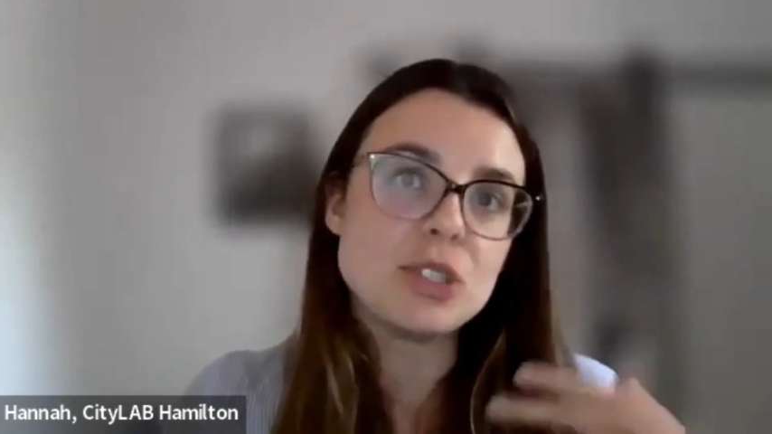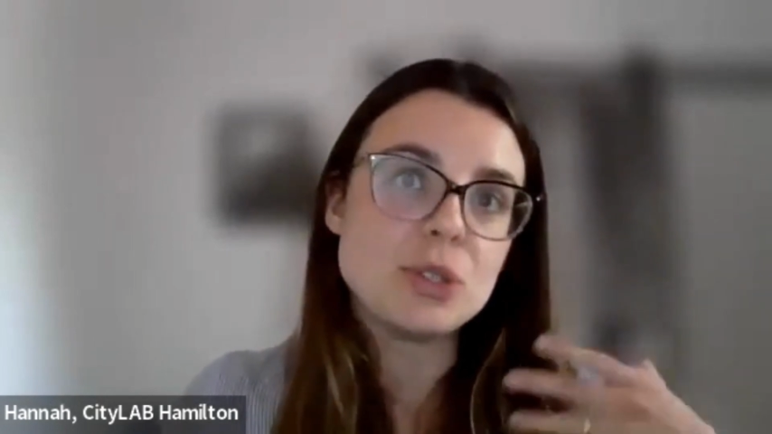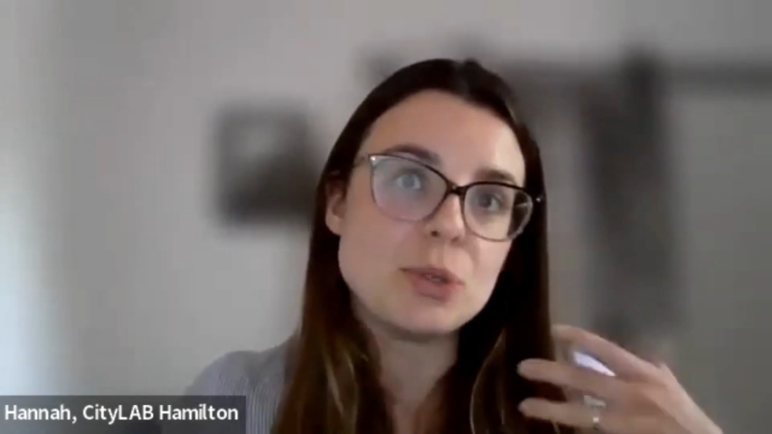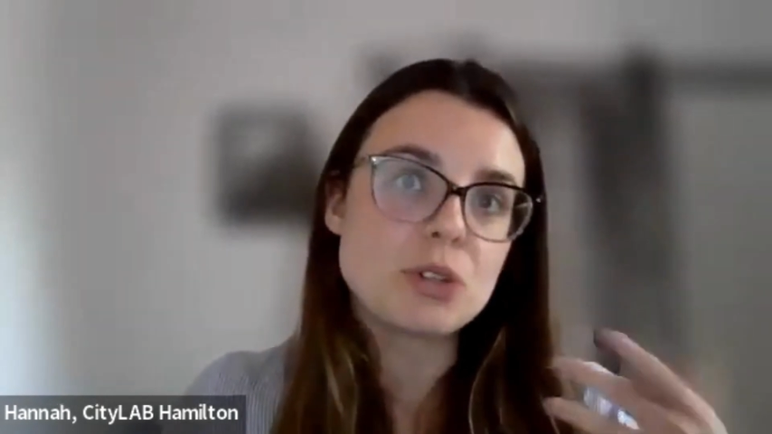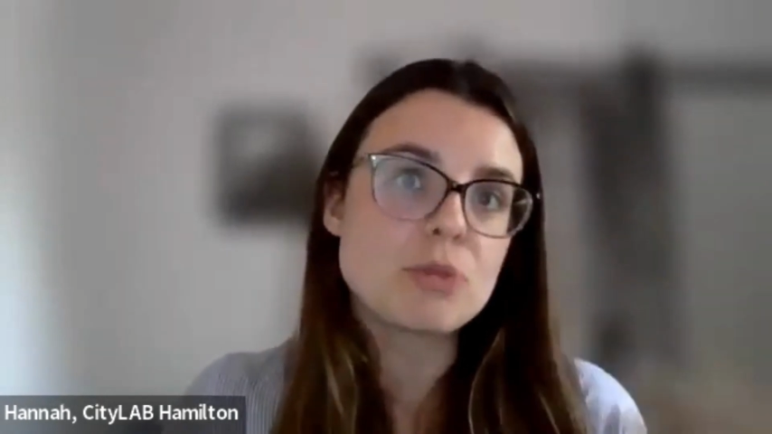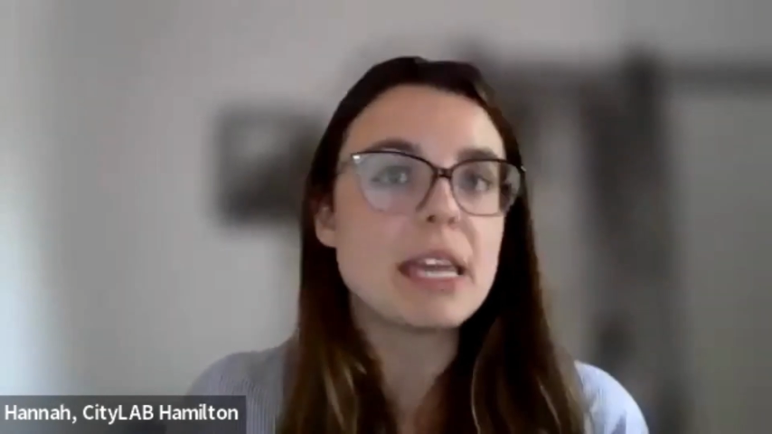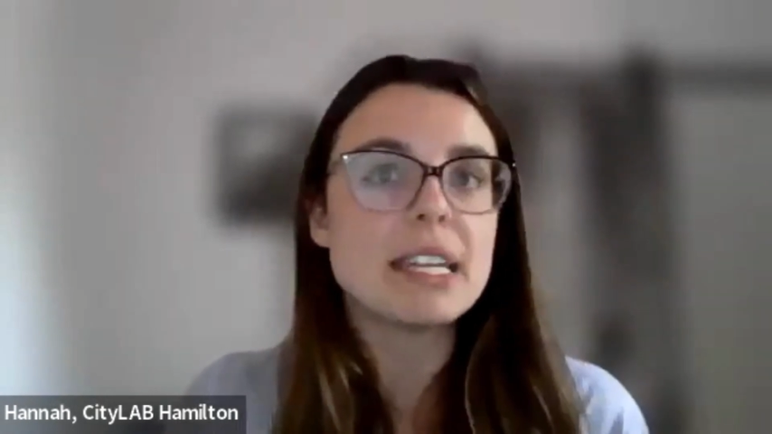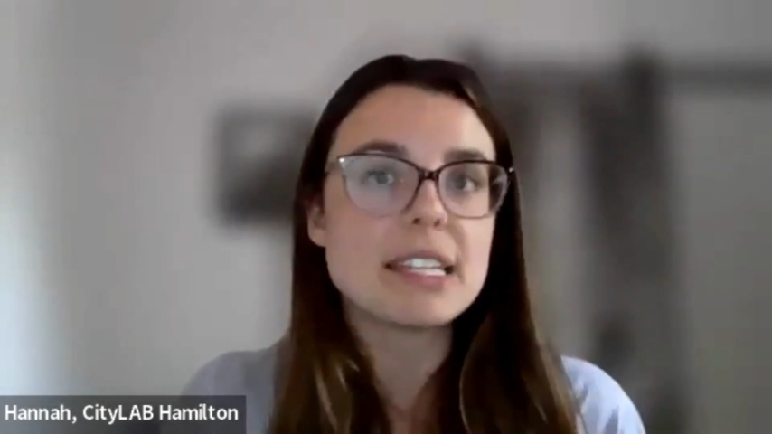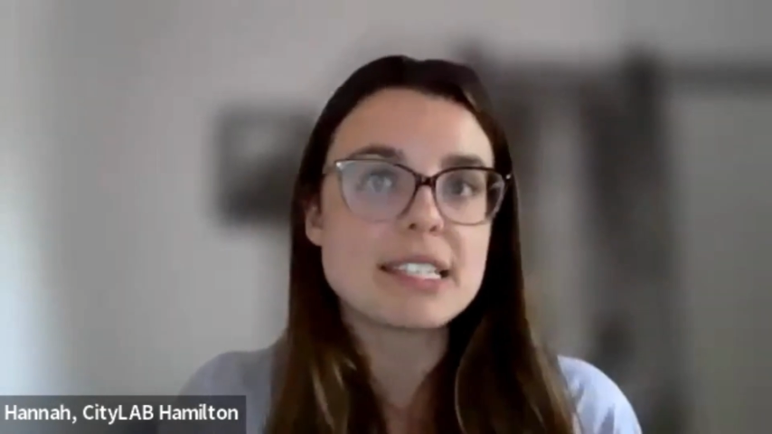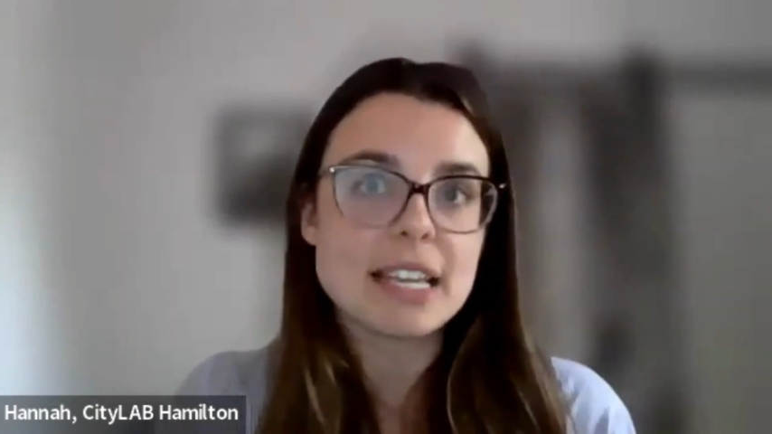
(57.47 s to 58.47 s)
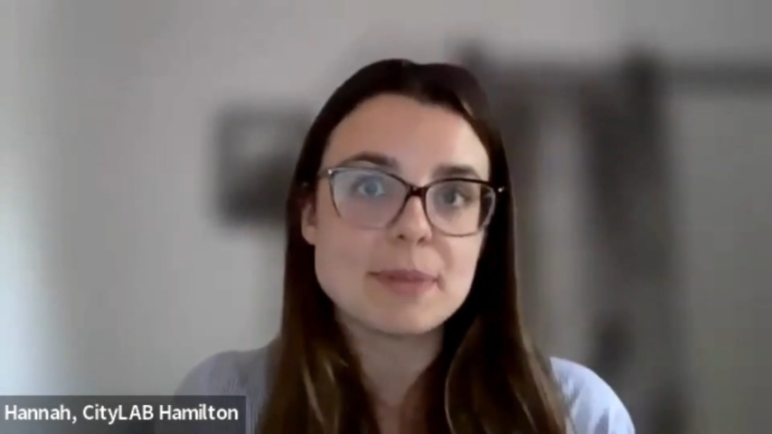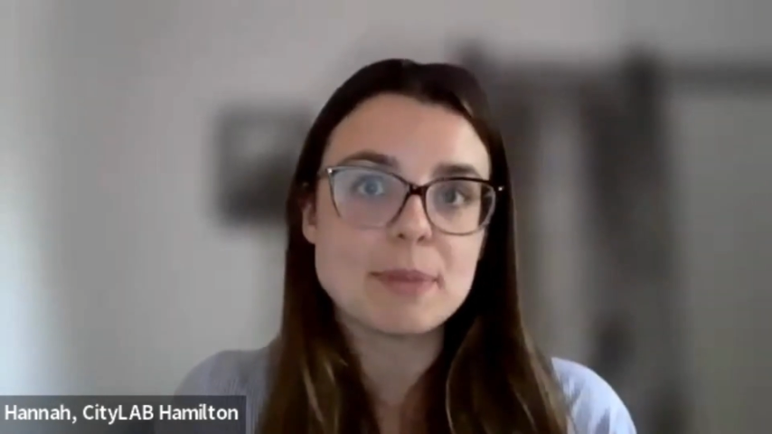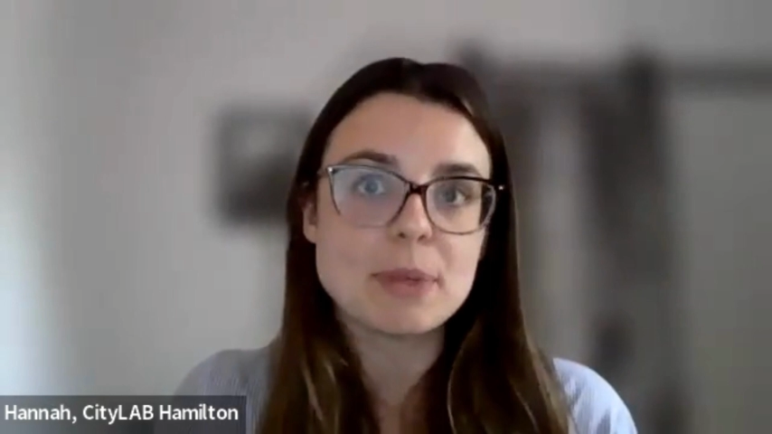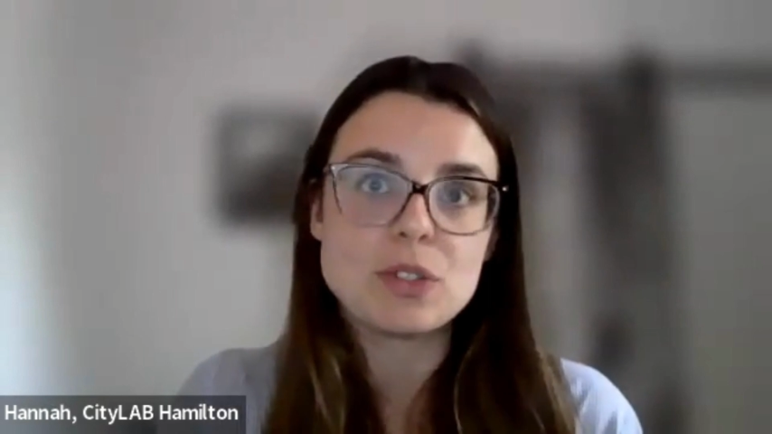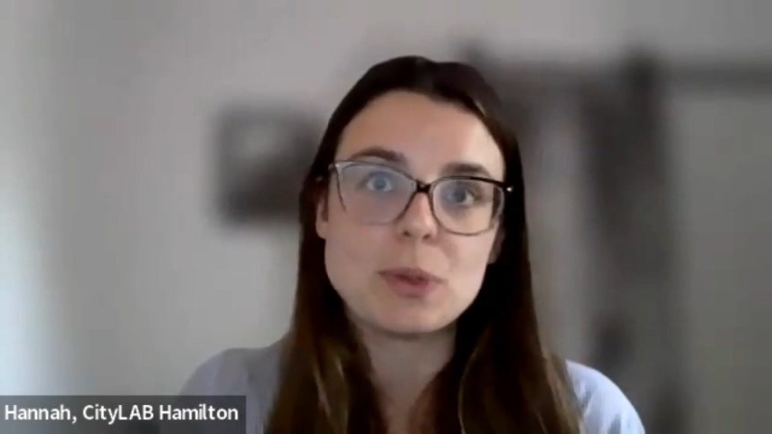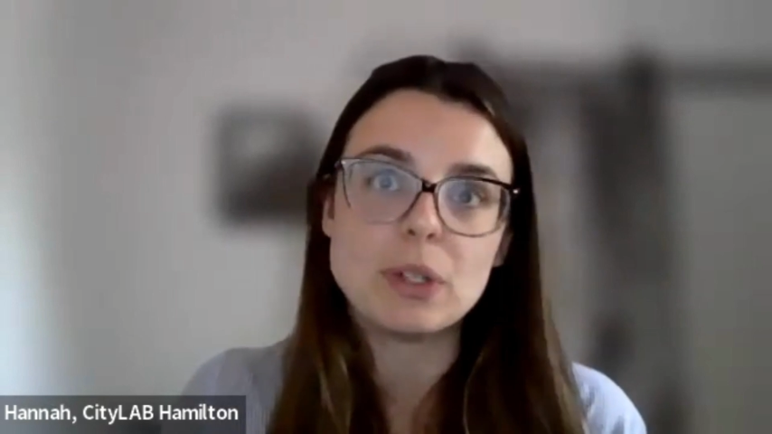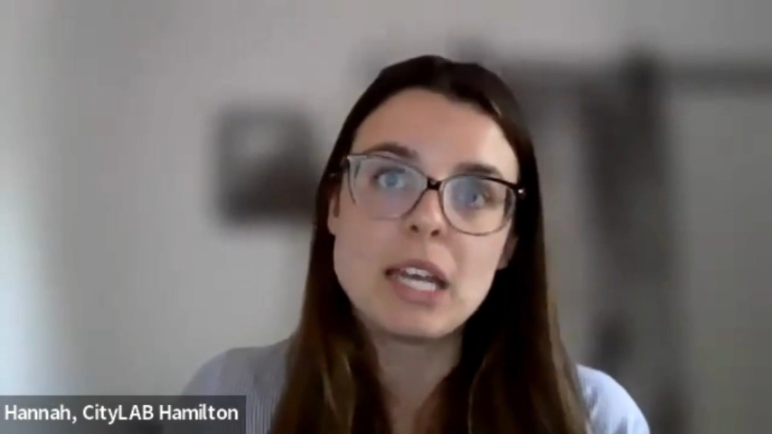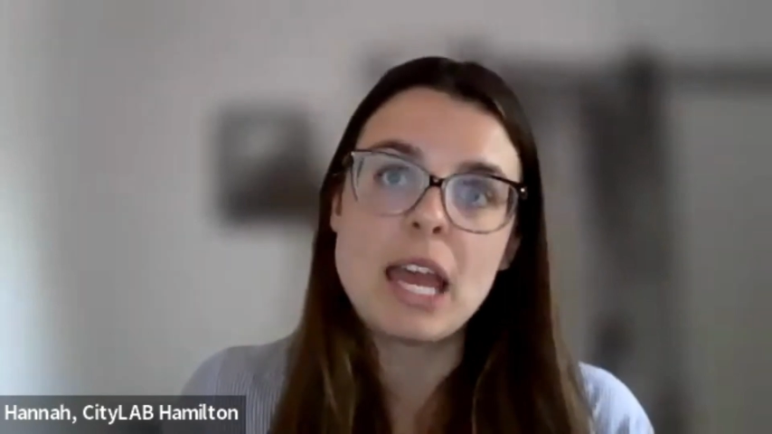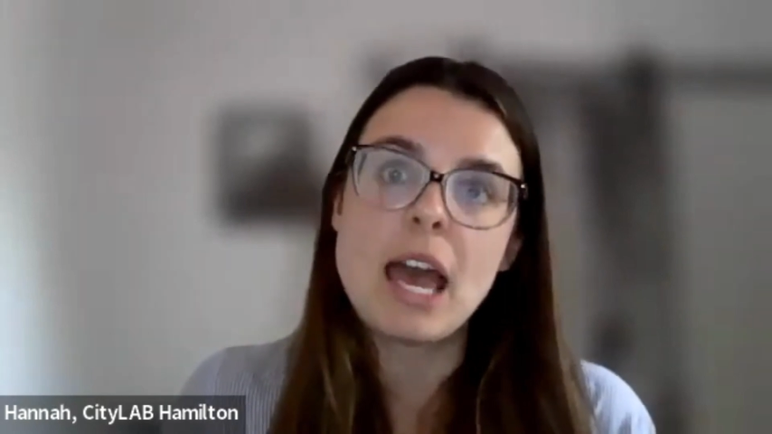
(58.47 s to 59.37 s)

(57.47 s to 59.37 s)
to create an assessment tool